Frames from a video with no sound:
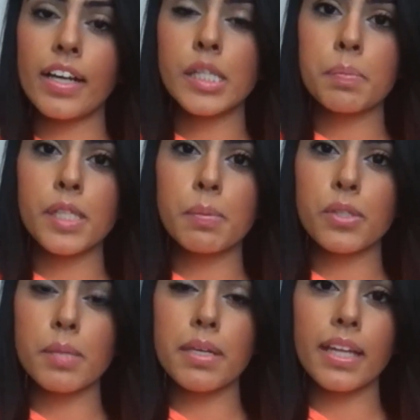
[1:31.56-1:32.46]
it's
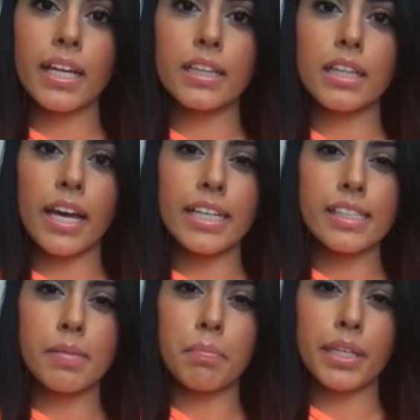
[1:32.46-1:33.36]
supposed to be like
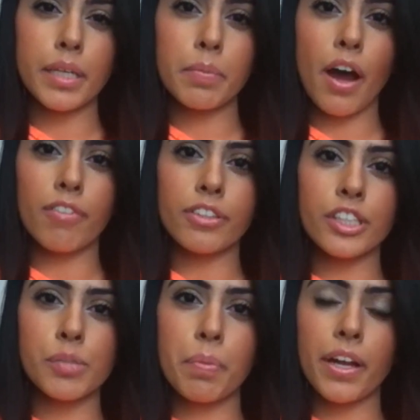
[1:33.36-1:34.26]
light to medium
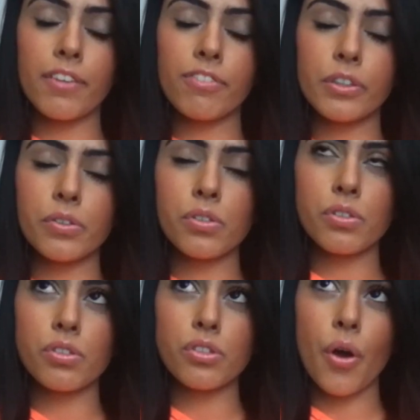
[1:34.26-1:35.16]
coverage, but it feels
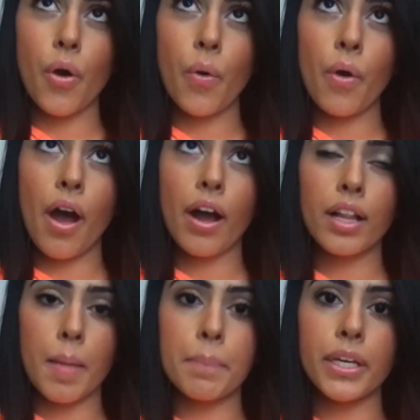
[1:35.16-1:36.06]
so
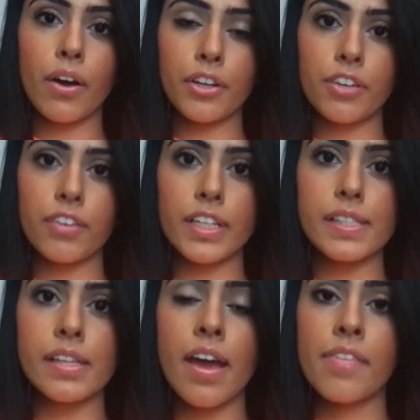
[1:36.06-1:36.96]
clumpy on your
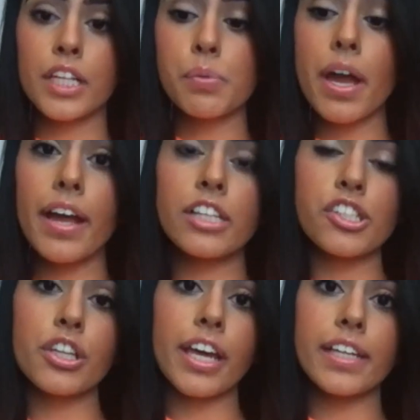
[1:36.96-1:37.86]
face. That's why I
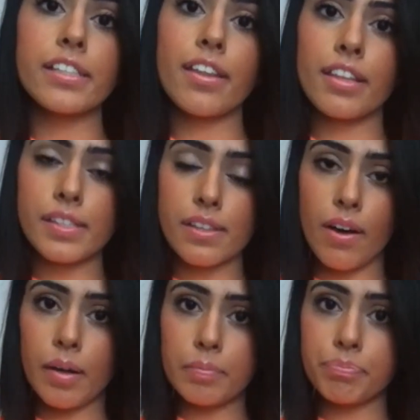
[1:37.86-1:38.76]
actually liked this
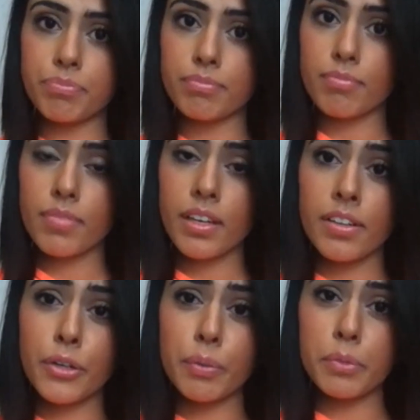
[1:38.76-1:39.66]

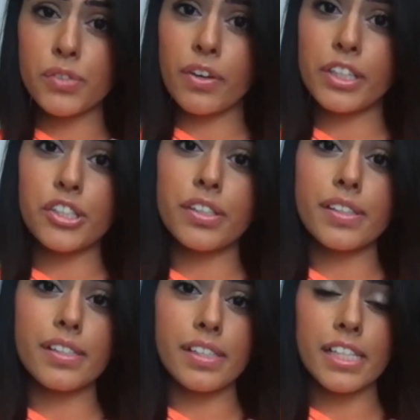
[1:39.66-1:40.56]
Liquid Mousse foundation,
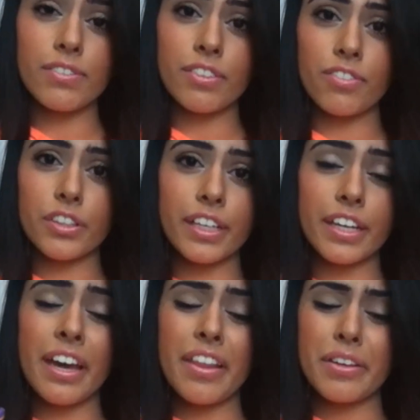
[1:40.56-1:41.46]
because it didn't even feel
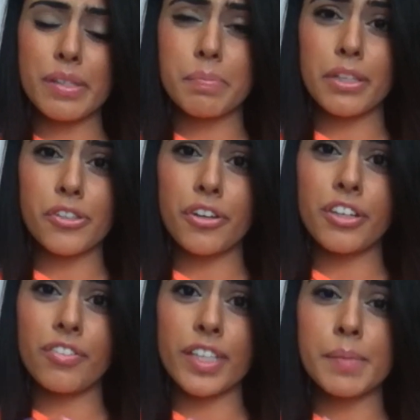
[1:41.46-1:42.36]
like there was much on
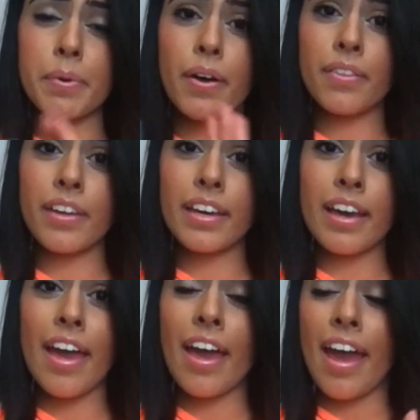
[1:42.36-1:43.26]
your face. But unlike